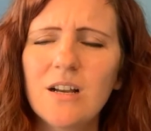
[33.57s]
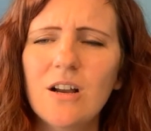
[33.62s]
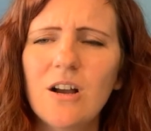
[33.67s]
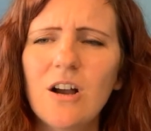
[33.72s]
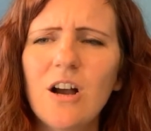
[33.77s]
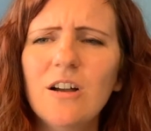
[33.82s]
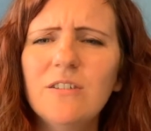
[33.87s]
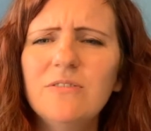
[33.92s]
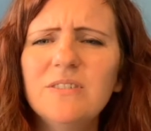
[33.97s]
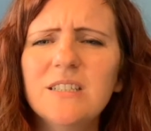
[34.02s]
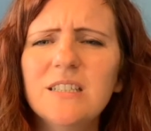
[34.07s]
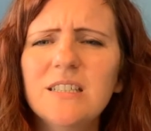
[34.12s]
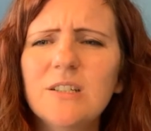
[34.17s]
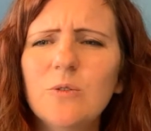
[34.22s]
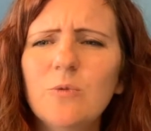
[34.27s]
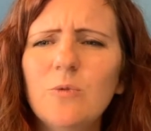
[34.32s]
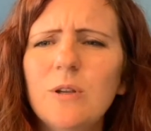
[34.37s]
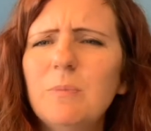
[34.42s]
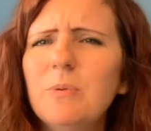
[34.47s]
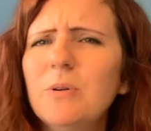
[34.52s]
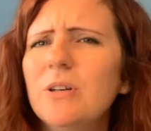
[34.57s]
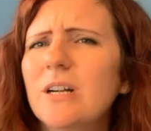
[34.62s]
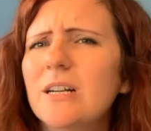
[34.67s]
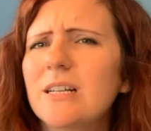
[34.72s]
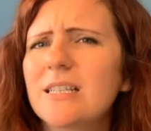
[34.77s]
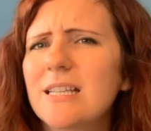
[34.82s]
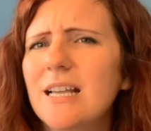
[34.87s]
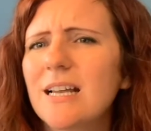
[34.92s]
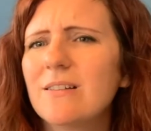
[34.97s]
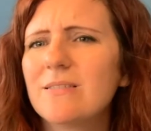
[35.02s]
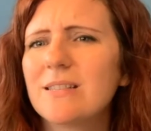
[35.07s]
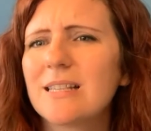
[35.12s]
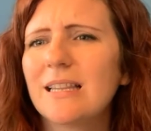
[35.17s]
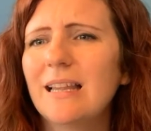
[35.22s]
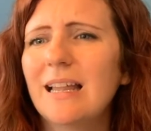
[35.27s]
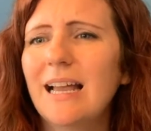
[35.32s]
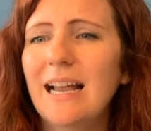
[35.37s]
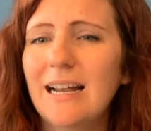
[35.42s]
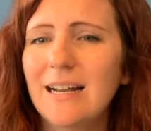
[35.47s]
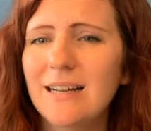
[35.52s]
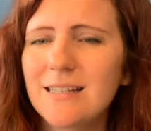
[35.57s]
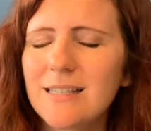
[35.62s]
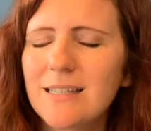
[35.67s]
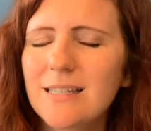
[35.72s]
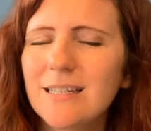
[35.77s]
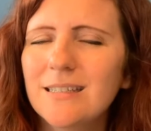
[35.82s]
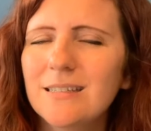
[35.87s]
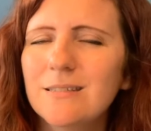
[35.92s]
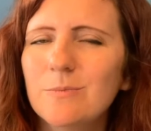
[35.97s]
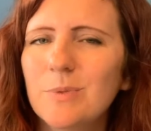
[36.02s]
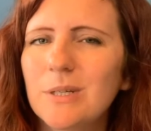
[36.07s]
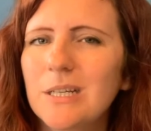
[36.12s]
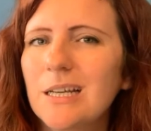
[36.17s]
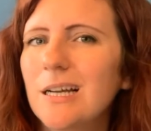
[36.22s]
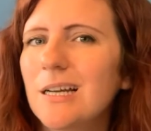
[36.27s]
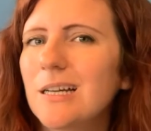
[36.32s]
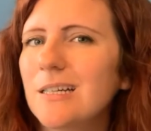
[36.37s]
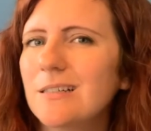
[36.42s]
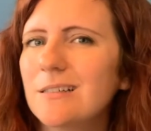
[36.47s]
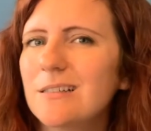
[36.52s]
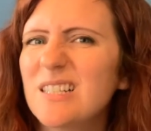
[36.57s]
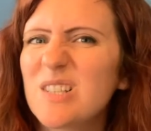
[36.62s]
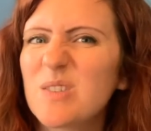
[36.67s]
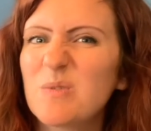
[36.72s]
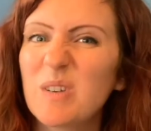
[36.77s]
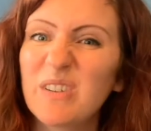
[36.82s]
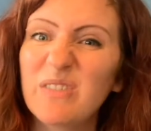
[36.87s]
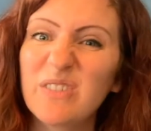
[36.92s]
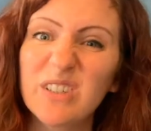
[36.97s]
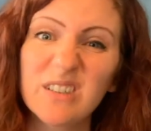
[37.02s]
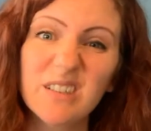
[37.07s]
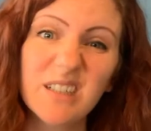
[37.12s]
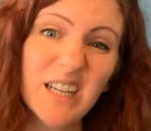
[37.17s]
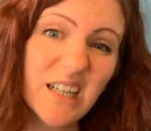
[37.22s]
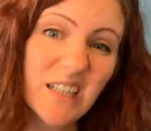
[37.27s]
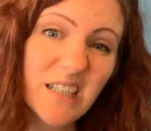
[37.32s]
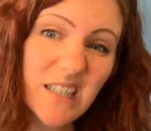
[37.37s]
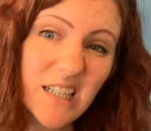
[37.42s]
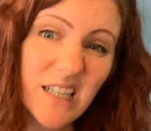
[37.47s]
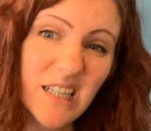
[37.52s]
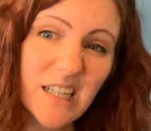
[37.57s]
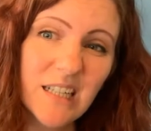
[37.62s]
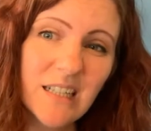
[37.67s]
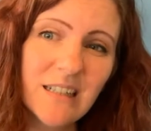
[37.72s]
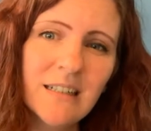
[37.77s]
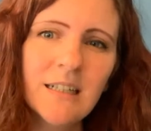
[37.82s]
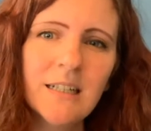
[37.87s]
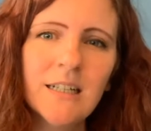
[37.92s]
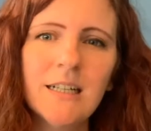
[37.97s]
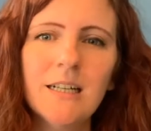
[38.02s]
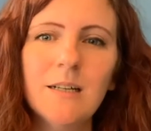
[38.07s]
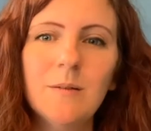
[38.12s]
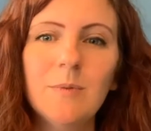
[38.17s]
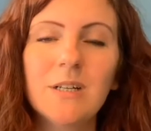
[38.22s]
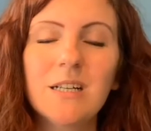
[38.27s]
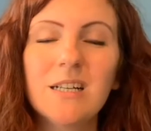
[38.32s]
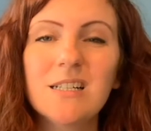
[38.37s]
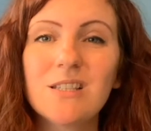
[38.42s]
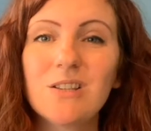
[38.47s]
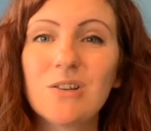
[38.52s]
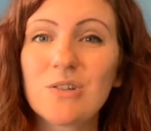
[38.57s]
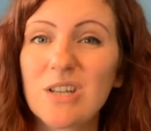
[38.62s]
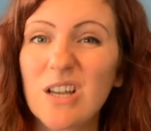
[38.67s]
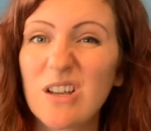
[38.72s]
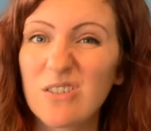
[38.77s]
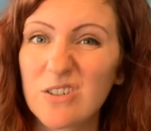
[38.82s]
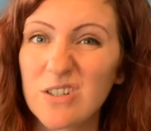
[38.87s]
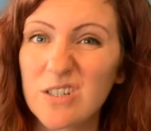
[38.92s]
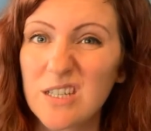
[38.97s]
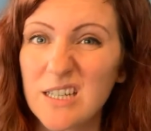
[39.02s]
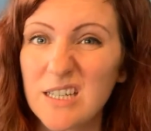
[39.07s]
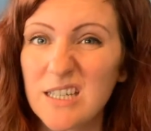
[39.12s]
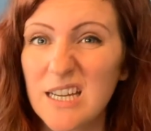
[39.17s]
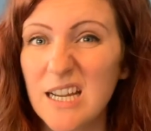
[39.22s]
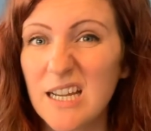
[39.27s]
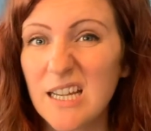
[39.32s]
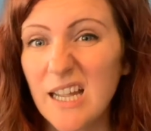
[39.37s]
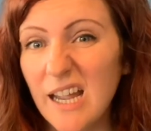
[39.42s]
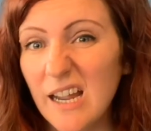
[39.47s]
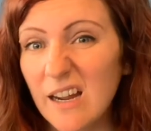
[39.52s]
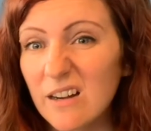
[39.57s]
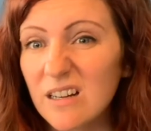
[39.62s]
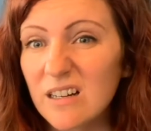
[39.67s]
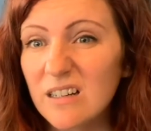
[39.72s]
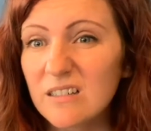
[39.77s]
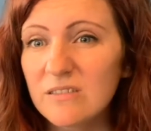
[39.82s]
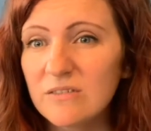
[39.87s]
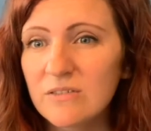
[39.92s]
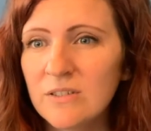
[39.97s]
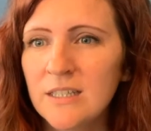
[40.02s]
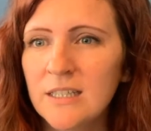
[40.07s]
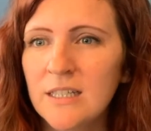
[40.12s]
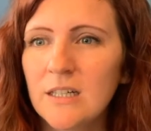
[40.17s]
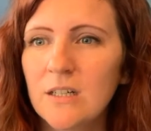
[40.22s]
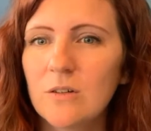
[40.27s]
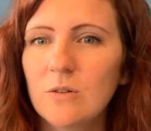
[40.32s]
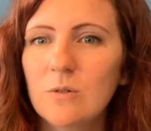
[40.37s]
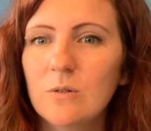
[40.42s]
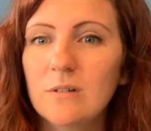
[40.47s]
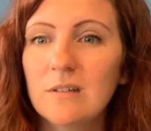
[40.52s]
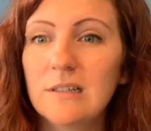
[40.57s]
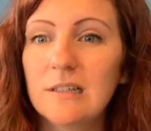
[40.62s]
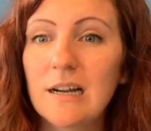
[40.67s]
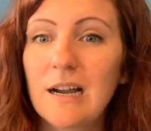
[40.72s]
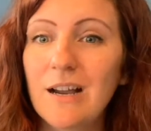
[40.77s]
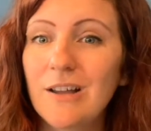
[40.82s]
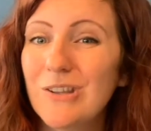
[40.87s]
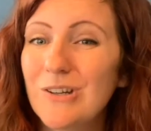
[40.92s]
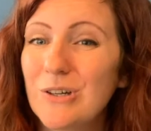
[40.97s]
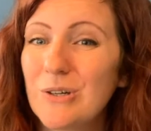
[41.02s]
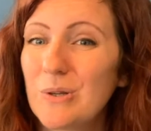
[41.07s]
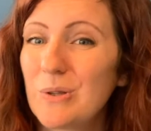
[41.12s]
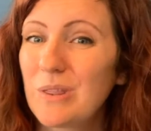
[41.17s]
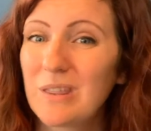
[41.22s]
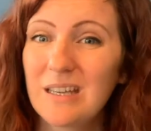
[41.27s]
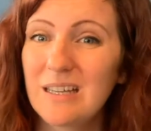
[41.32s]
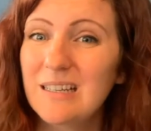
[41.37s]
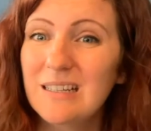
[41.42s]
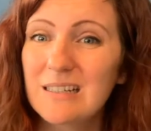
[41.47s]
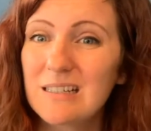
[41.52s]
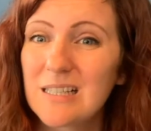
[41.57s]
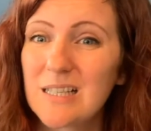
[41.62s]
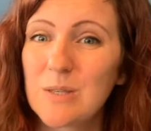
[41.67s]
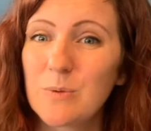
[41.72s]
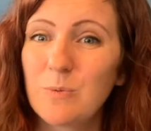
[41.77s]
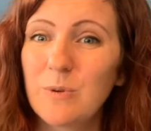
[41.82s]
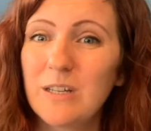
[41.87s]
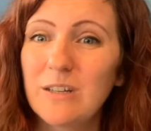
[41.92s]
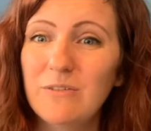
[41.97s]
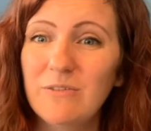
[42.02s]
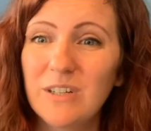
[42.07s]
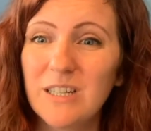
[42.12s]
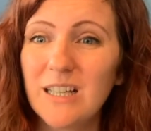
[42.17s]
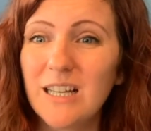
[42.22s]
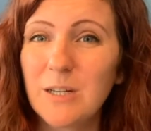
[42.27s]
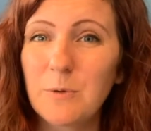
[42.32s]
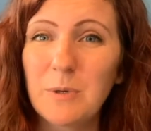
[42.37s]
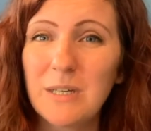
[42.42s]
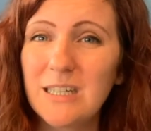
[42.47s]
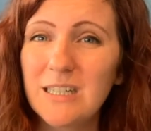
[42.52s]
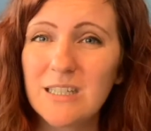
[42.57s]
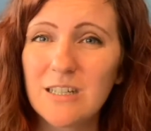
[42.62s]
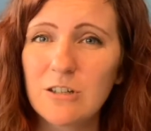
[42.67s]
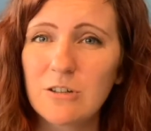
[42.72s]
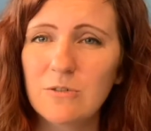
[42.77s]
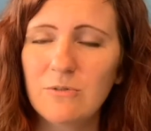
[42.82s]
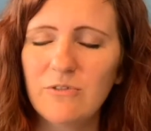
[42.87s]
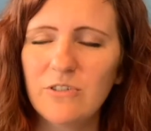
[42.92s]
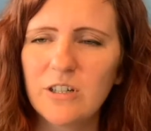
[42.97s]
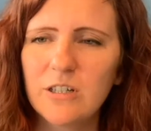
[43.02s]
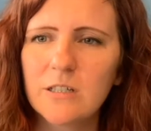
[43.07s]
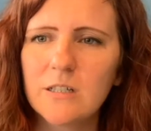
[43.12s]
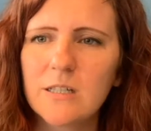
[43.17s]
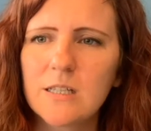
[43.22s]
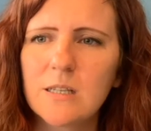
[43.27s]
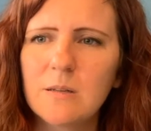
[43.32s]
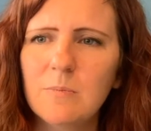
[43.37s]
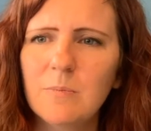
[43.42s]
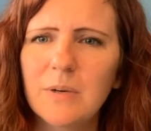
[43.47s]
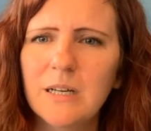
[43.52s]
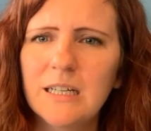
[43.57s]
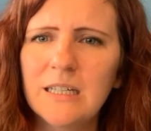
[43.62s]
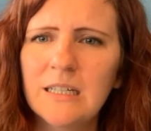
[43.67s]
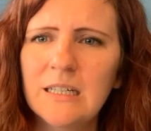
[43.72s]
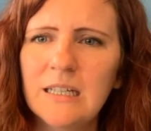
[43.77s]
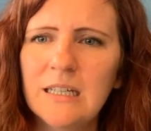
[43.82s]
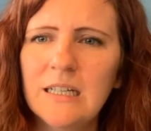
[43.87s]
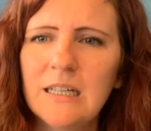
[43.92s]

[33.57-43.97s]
Often we put ourselves last because we feel guilty, because there's others to take care of, or other things we feel like we need to do first. But